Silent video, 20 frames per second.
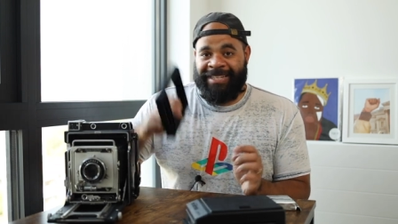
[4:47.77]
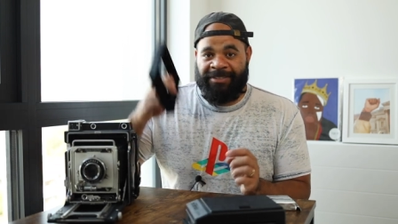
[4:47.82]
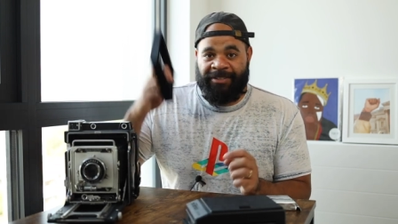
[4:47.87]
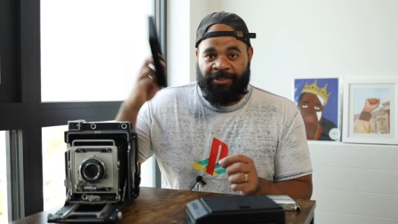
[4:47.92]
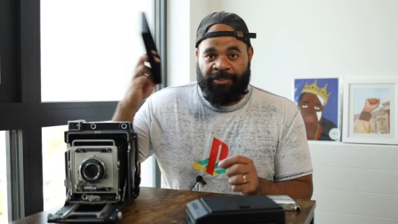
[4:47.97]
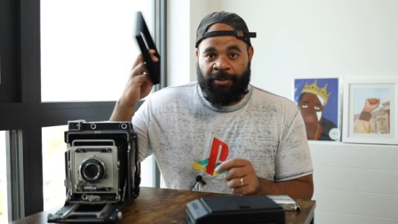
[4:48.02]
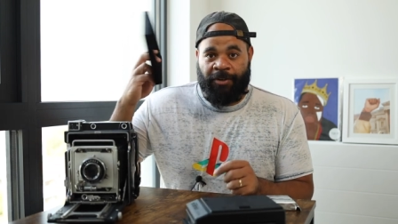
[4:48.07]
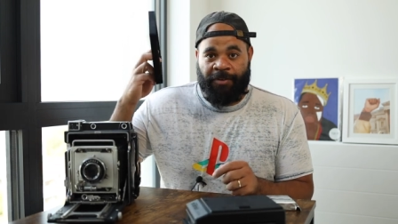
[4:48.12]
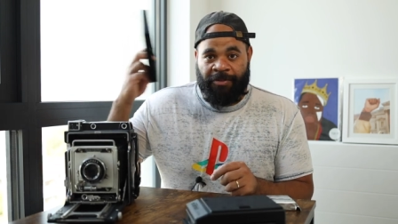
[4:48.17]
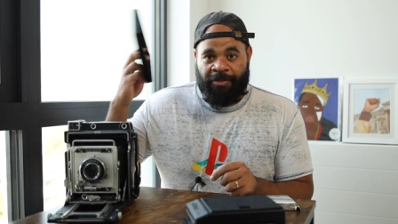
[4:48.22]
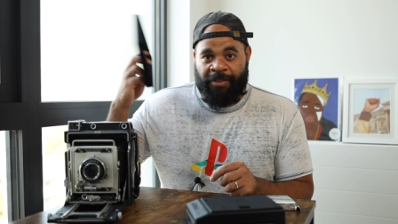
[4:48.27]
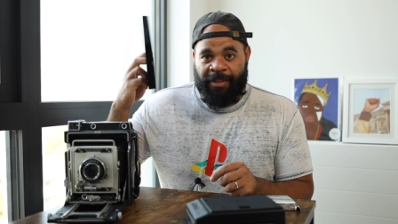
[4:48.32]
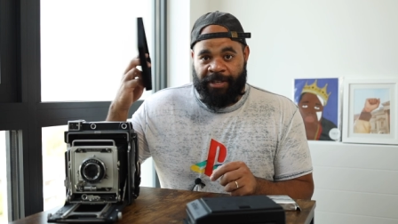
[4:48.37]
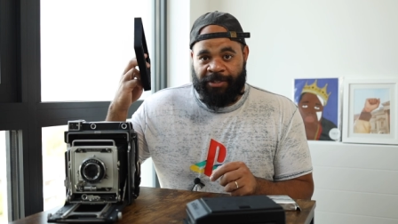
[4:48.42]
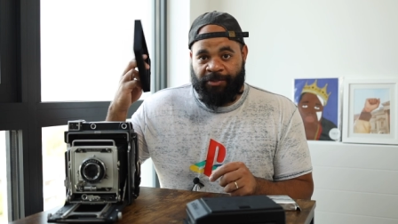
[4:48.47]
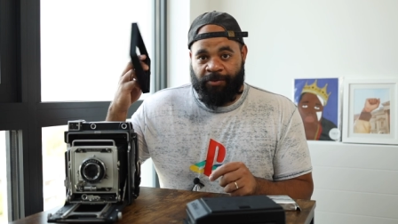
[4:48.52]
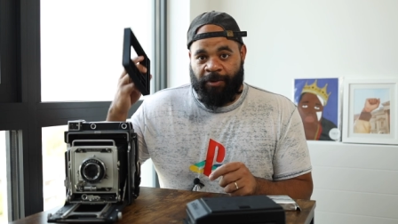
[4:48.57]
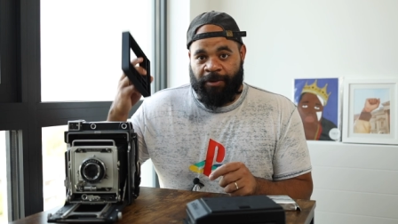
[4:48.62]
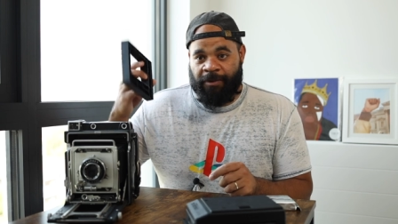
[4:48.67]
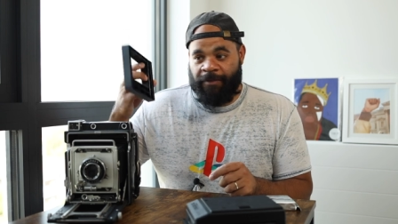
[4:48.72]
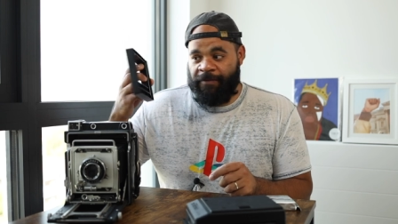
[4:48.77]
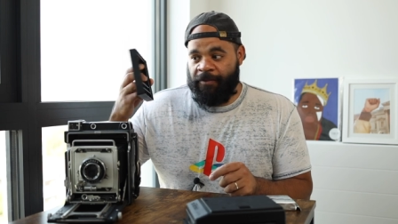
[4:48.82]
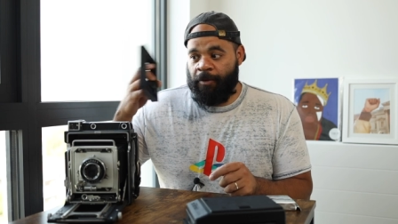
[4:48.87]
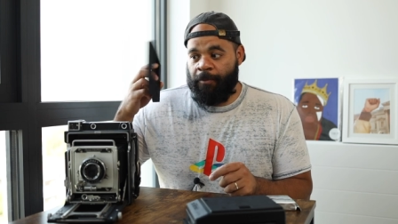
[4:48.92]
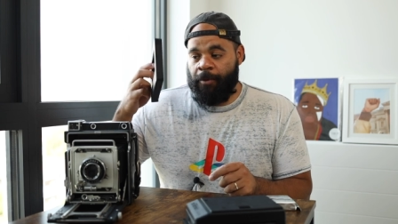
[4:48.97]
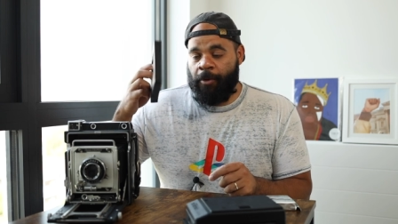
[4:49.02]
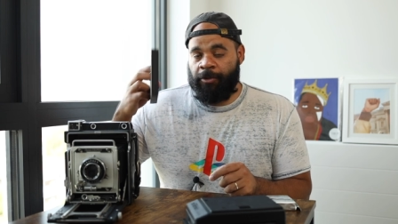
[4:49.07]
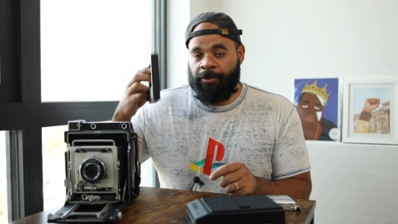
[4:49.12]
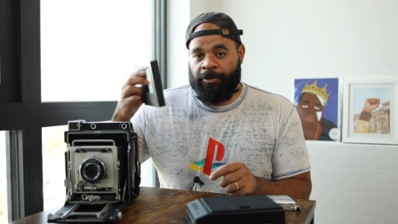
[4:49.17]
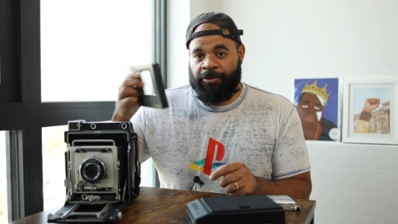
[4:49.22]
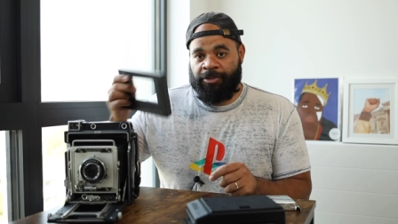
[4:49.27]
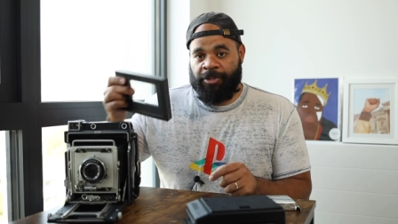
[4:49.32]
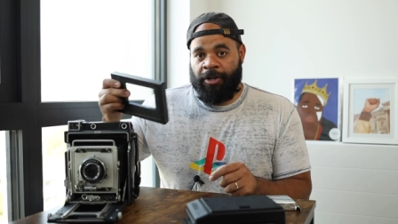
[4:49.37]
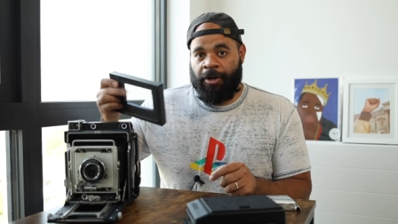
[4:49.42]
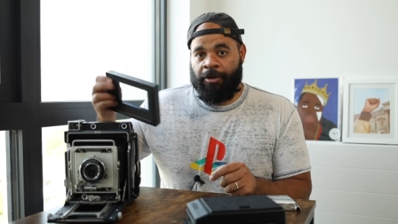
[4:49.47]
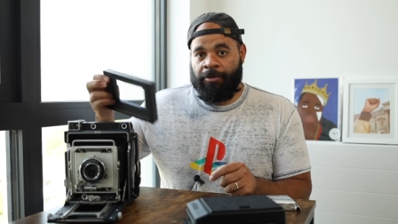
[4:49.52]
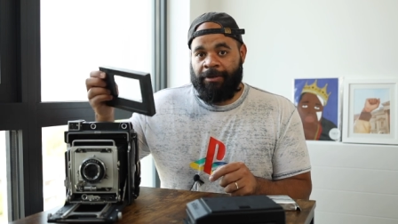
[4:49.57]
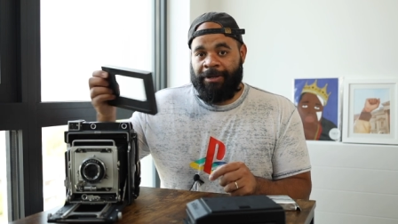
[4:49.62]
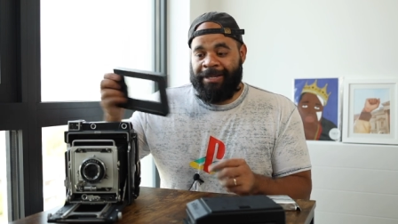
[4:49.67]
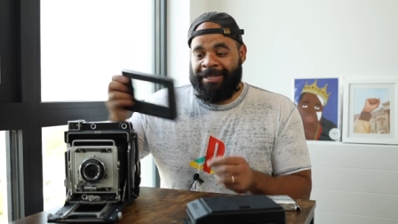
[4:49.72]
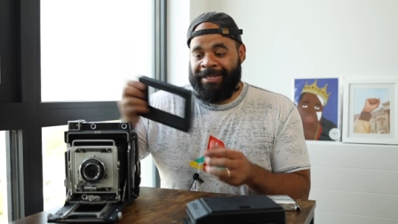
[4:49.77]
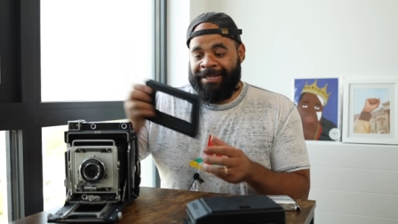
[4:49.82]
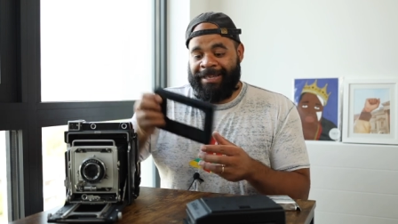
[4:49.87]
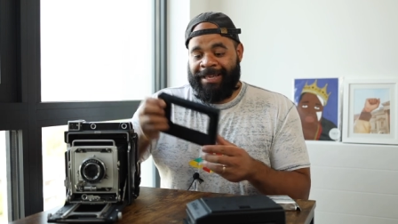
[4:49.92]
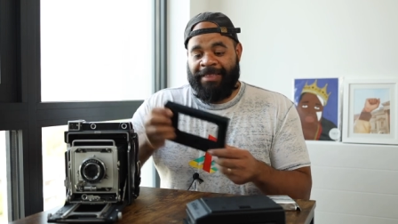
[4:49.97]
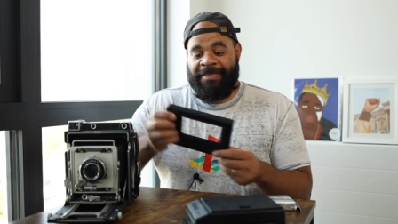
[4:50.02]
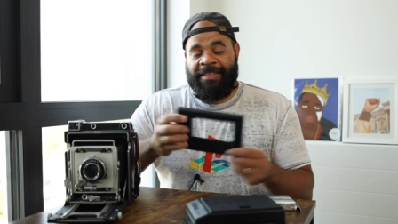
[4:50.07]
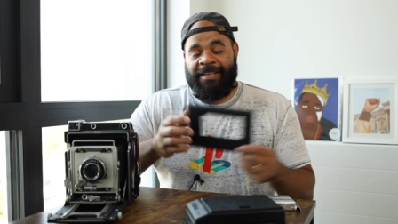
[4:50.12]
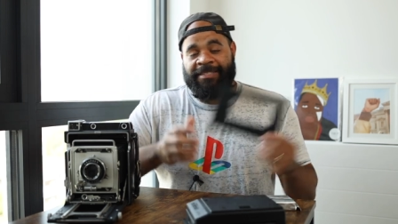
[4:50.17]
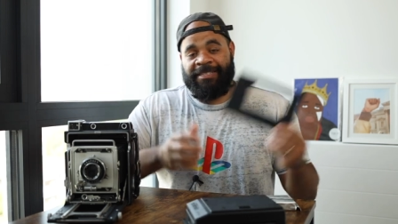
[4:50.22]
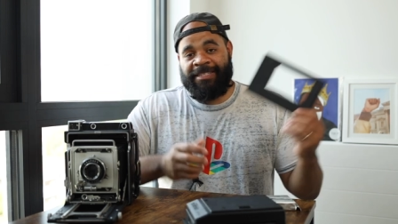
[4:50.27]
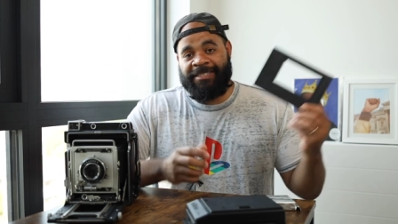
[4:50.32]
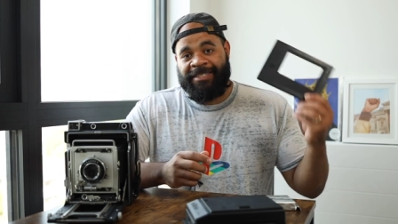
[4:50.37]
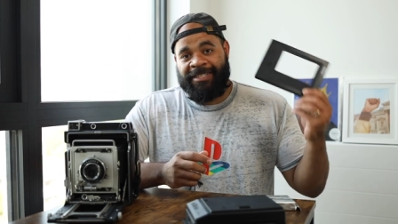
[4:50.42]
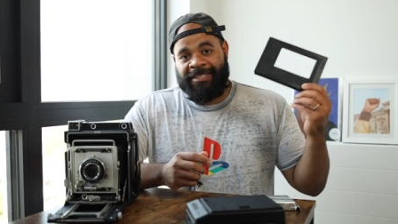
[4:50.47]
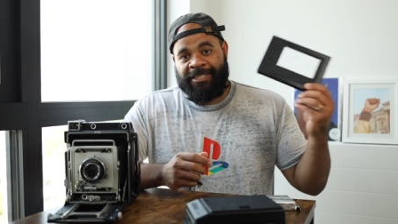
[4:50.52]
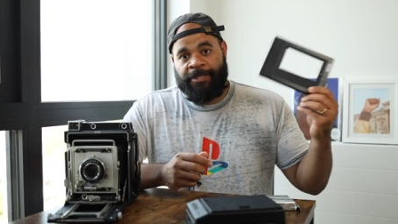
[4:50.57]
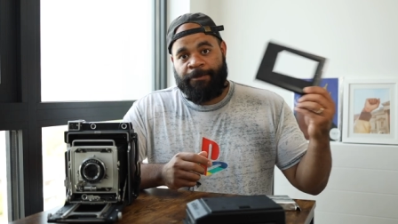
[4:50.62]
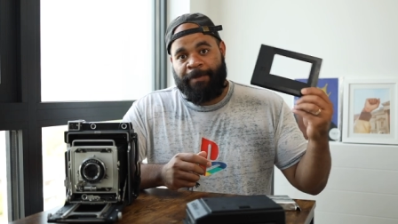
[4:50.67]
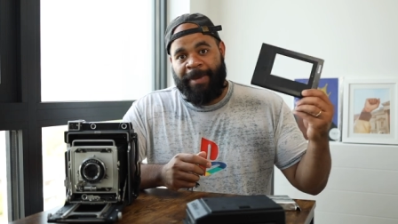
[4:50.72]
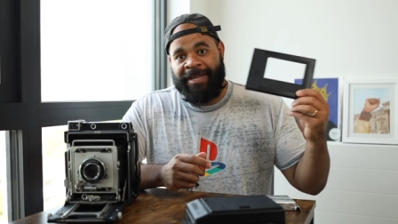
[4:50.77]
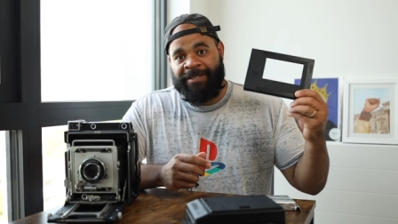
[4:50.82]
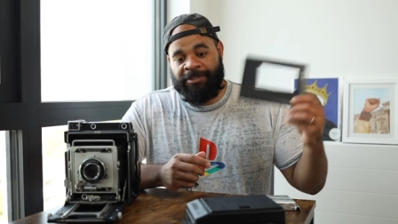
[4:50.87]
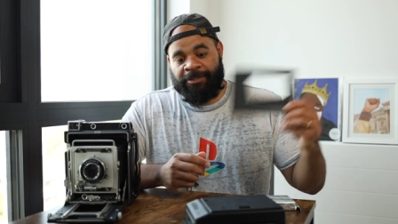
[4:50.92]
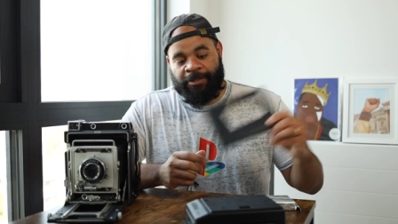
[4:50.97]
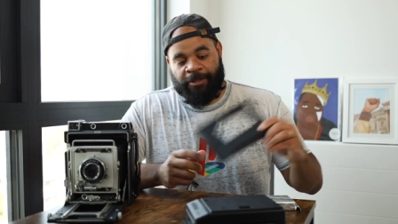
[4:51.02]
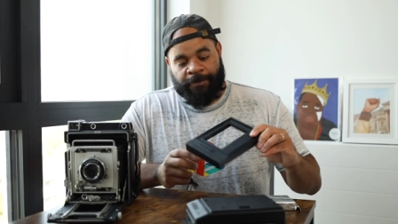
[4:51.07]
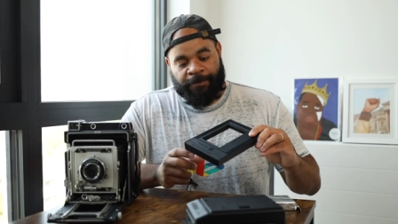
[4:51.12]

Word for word: insert this where the film holders go. And this is the spacer.